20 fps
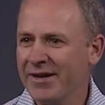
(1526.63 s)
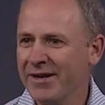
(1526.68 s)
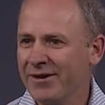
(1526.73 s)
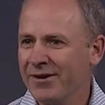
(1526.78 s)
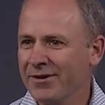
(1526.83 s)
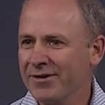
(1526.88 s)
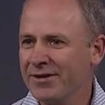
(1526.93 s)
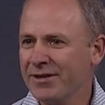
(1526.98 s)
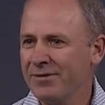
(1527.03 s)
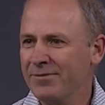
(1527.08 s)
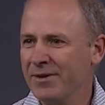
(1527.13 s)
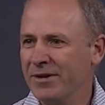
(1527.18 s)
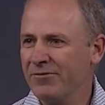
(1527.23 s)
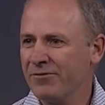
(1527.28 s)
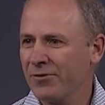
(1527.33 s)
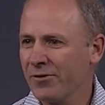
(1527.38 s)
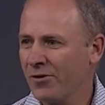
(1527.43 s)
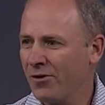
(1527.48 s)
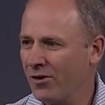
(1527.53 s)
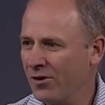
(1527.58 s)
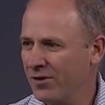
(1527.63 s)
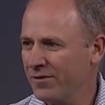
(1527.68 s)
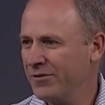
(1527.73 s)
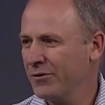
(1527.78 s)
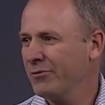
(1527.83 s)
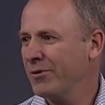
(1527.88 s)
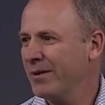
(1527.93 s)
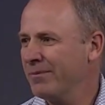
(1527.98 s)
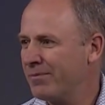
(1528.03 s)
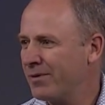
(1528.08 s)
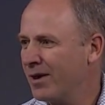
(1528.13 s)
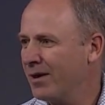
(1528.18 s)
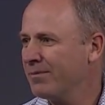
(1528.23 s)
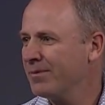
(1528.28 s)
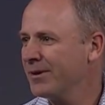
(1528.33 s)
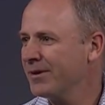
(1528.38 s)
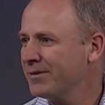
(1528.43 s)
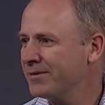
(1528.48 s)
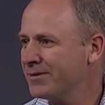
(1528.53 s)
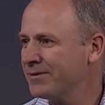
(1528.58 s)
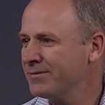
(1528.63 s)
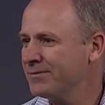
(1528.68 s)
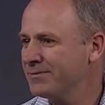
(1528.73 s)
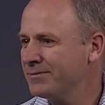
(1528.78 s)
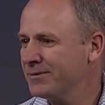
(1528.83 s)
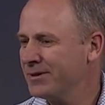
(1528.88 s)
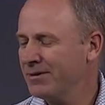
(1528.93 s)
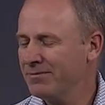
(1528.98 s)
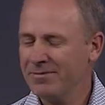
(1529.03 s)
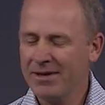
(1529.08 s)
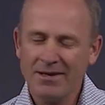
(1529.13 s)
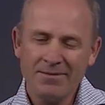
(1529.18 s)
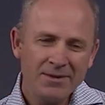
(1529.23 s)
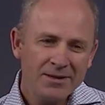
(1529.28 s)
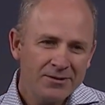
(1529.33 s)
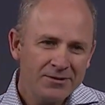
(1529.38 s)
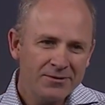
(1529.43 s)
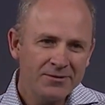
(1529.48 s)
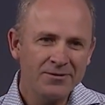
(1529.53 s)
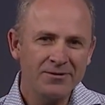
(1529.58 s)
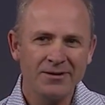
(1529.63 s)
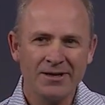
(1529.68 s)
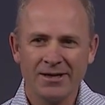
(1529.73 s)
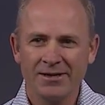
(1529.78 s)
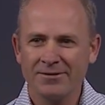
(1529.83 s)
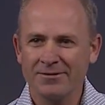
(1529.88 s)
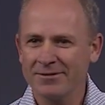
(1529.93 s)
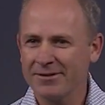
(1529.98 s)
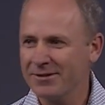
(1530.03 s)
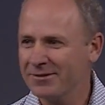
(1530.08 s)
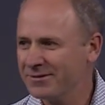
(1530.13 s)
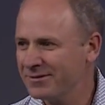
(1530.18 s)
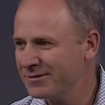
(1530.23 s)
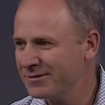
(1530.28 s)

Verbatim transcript: NRDB for all of your web properties. And maybe Google, I don't know.